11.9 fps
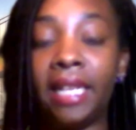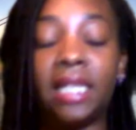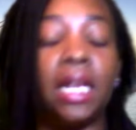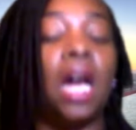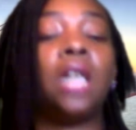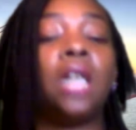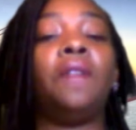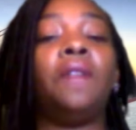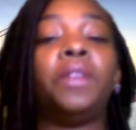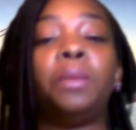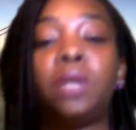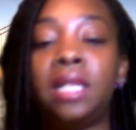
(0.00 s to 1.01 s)
It's an
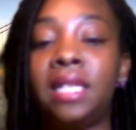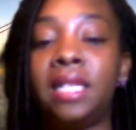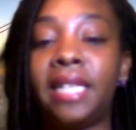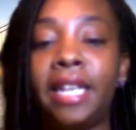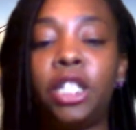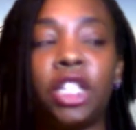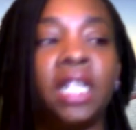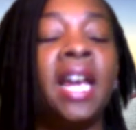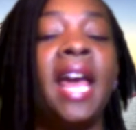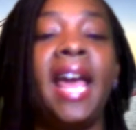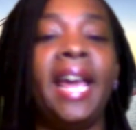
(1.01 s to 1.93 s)
uncomfortable sensation.